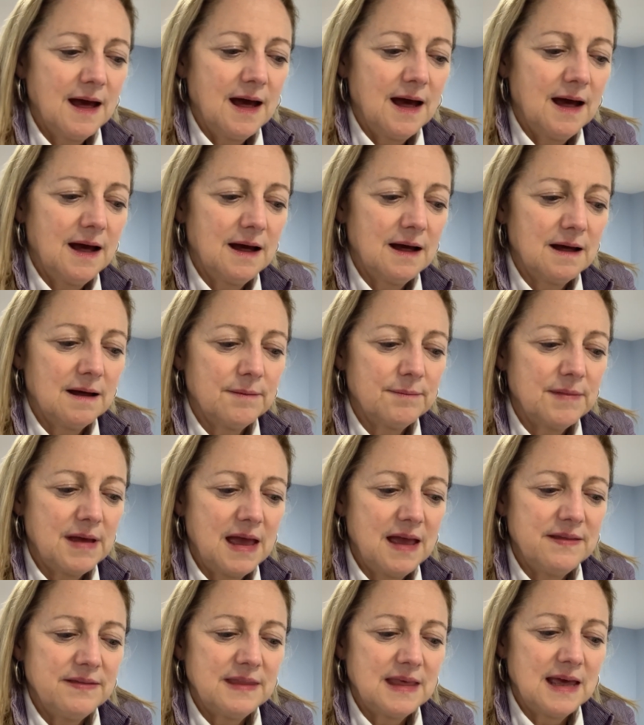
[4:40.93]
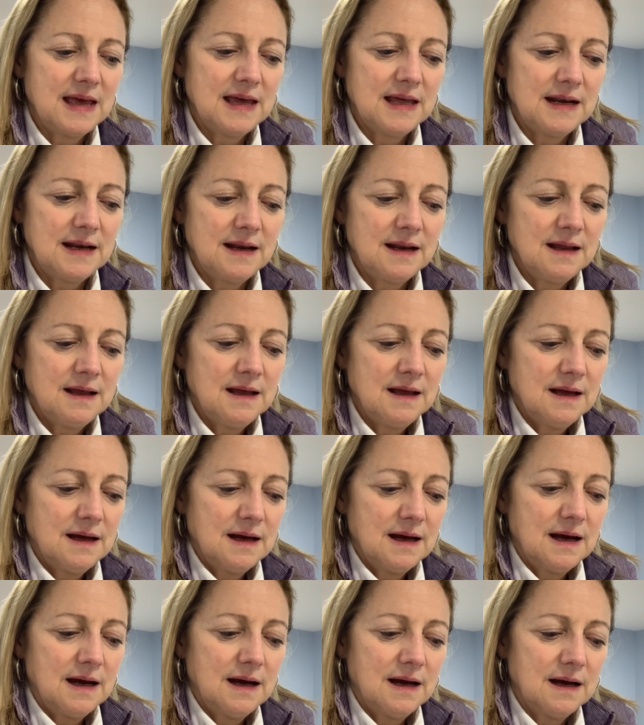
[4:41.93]
And then
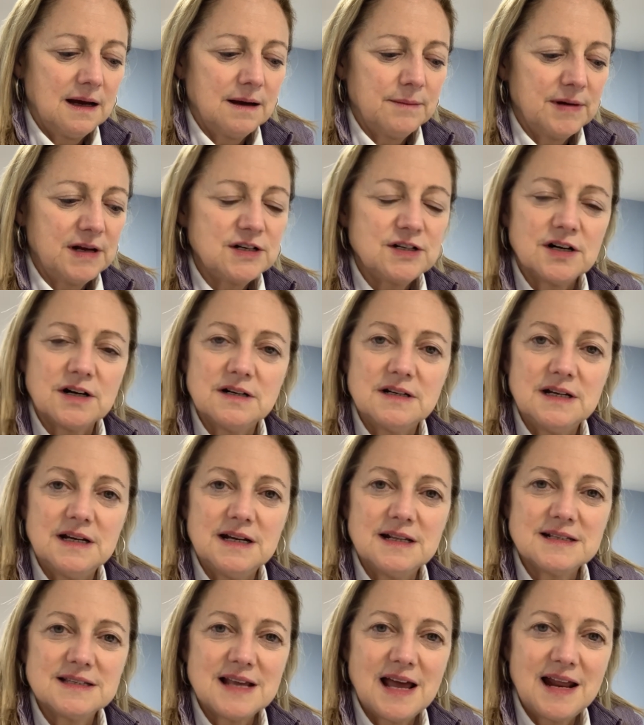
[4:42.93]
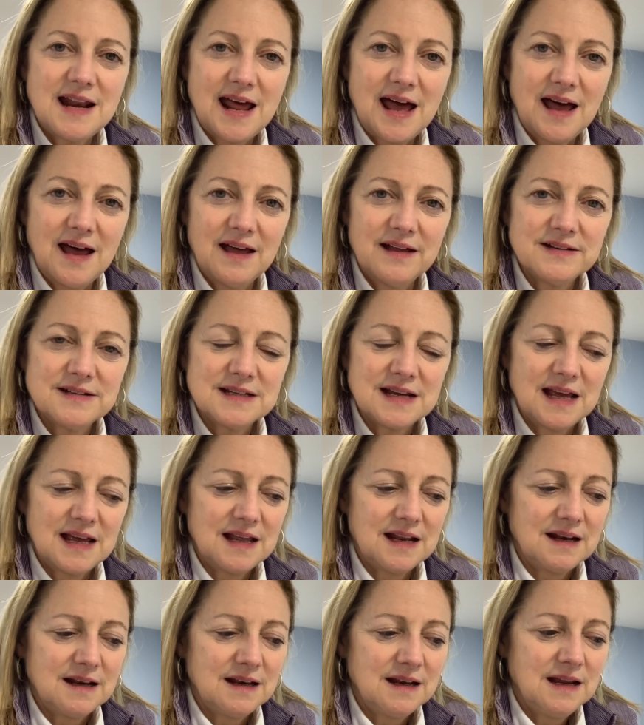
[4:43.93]
I turned it inside out,
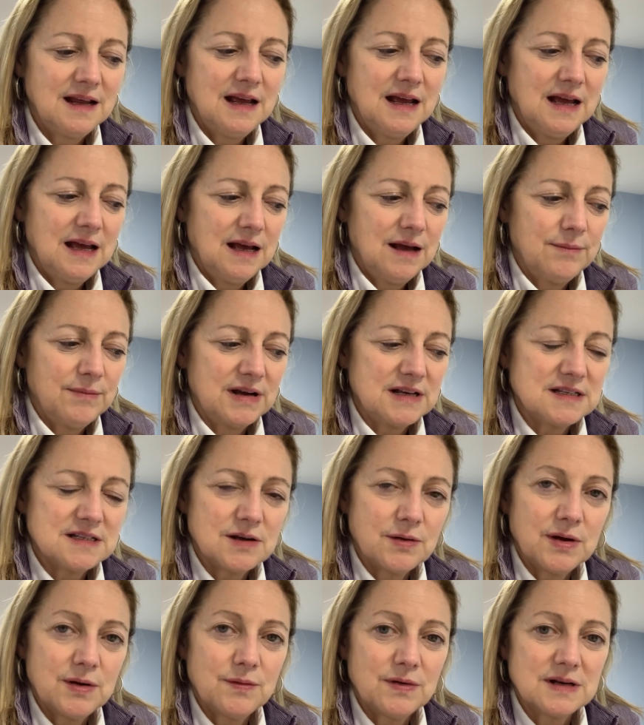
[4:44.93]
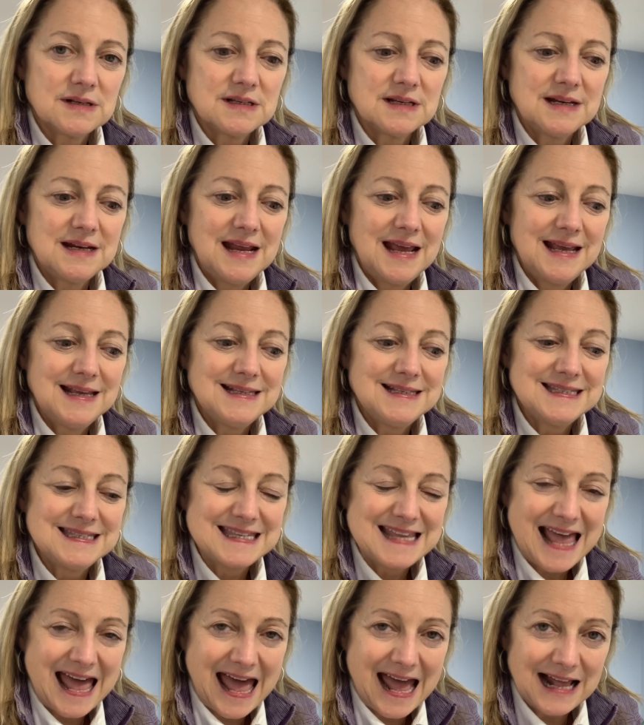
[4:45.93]
and my sewing wasn't
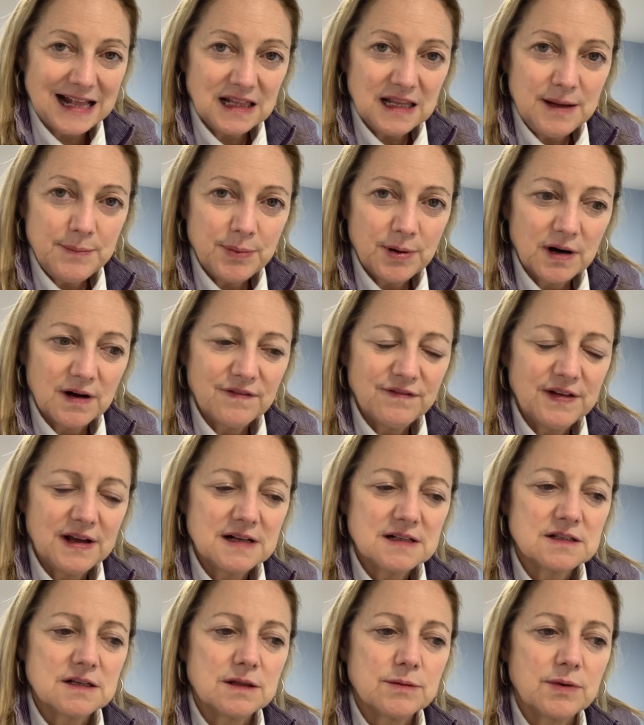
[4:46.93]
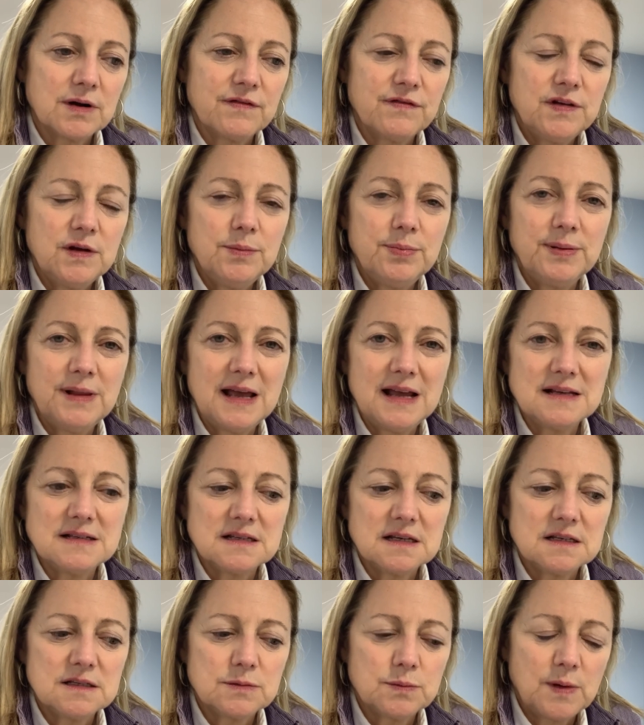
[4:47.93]
exactly perfect, so there were a few
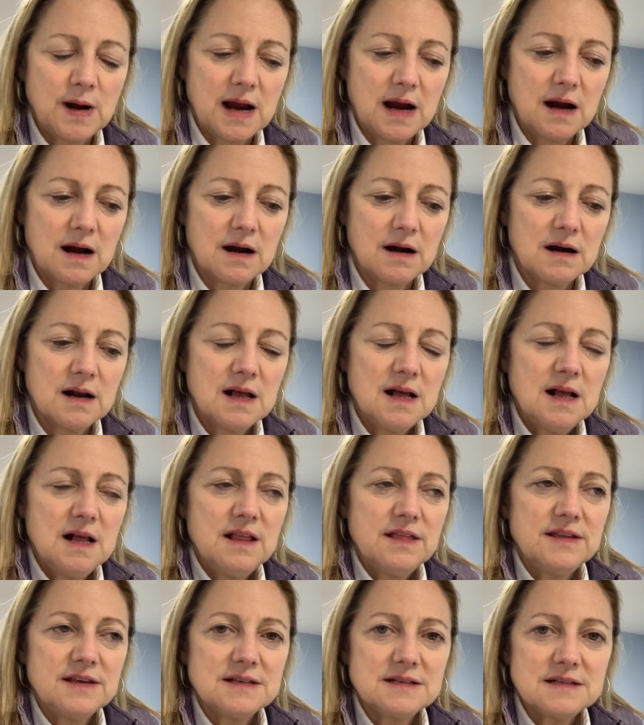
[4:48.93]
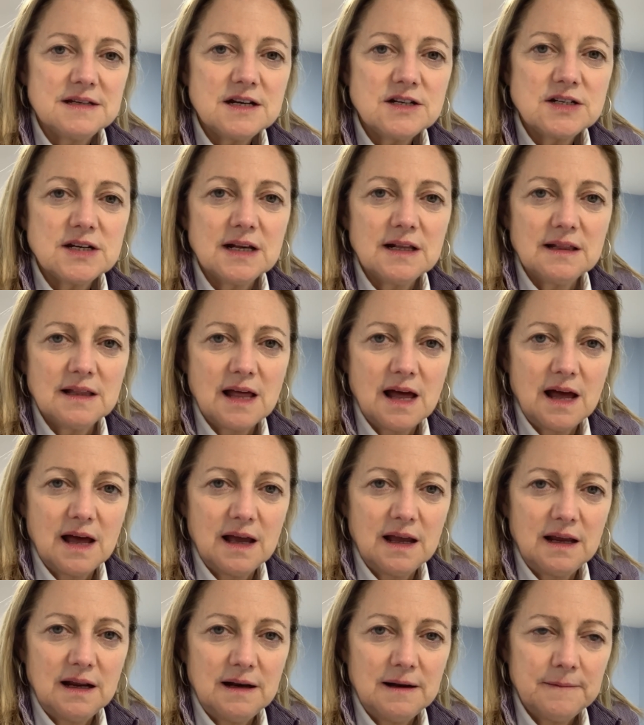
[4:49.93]
places where the stitching
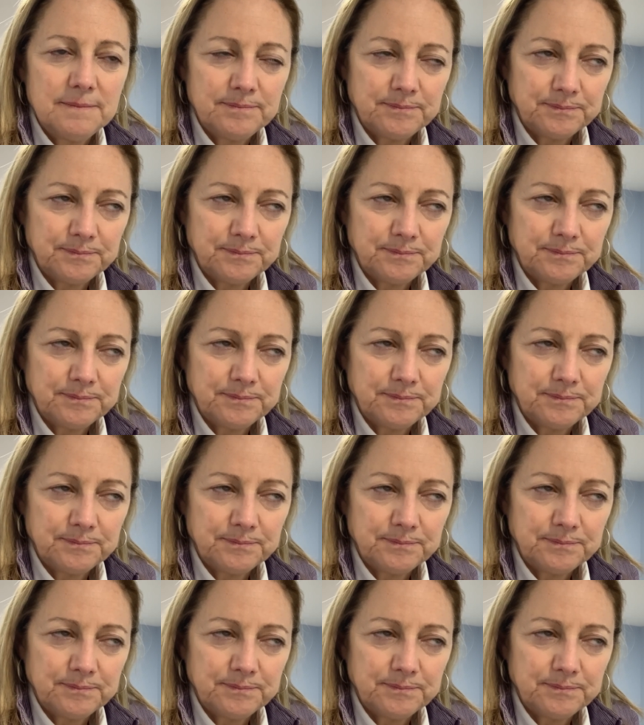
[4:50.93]
line